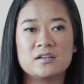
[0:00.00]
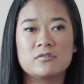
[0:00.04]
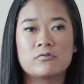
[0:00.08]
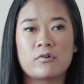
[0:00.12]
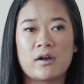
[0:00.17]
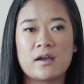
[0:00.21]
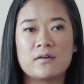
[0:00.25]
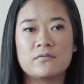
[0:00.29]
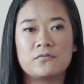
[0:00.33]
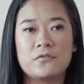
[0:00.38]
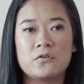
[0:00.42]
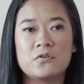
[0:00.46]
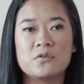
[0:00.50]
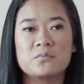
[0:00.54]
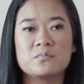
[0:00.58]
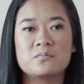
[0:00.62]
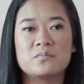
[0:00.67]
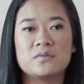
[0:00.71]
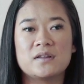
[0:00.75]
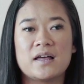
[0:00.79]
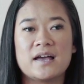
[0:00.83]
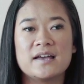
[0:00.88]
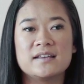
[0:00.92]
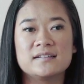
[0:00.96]
grateful
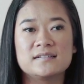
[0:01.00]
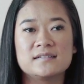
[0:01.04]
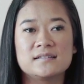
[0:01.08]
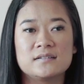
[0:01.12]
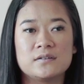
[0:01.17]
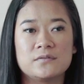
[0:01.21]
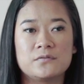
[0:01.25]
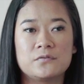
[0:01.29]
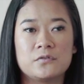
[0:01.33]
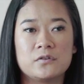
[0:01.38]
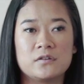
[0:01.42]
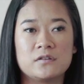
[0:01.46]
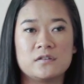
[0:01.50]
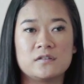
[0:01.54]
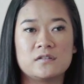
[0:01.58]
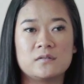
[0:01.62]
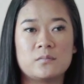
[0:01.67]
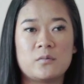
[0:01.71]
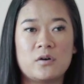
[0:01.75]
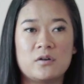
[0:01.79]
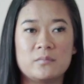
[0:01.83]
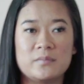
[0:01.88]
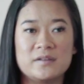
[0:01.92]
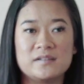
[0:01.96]
and blessed for the
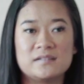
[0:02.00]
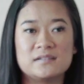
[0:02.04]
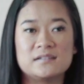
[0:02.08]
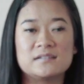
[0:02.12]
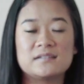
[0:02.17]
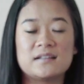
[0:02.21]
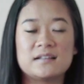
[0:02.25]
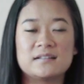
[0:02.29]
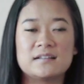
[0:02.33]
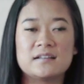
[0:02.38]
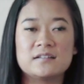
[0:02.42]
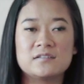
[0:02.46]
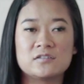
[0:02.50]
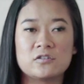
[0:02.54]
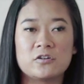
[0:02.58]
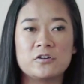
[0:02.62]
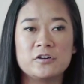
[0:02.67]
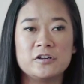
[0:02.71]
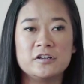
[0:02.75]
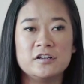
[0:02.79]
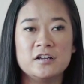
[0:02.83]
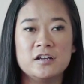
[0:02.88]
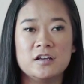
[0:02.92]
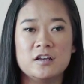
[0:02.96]
small business that they
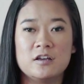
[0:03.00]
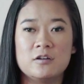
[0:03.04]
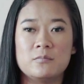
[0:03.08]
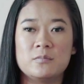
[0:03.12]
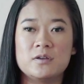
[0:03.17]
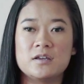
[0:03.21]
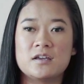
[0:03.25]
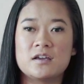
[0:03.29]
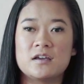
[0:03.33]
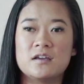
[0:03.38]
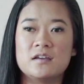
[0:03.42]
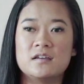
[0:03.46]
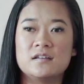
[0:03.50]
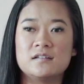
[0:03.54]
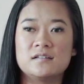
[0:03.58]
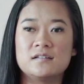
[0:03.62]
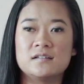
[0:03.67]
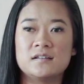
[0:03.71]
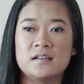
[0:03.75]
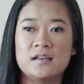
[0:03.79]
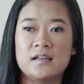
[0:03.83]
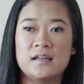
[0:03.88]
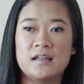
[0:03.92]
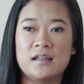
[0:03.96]
started,
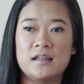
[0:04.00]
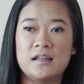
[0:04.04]
because